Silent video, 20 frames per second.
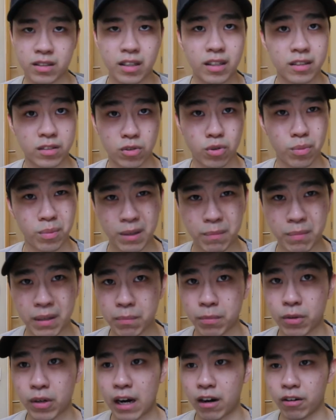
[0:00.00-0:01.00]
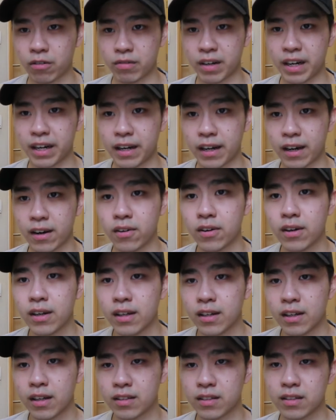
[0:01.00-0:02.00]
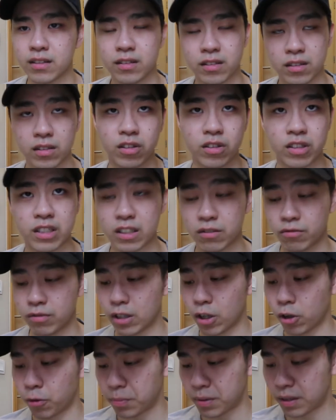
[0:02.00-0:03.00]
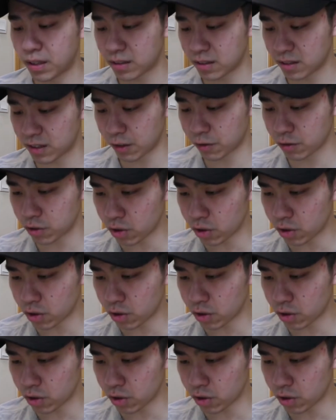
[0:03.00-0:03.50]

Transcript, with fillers: there's too many people out right now since you know just reopened and stuff.